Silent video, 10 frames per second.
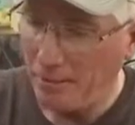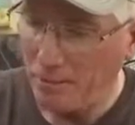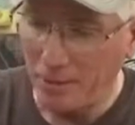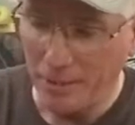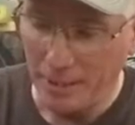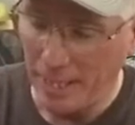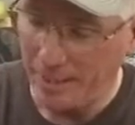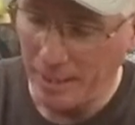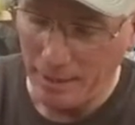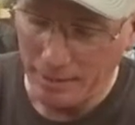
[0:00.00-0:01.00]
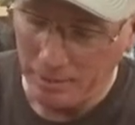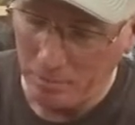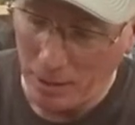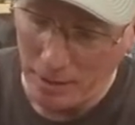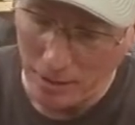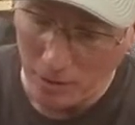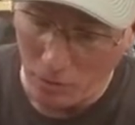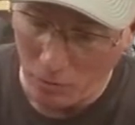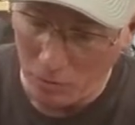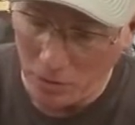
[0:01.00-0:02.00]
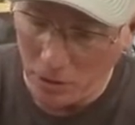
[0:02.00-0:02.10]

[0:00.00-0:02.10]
really like that Butler Gold.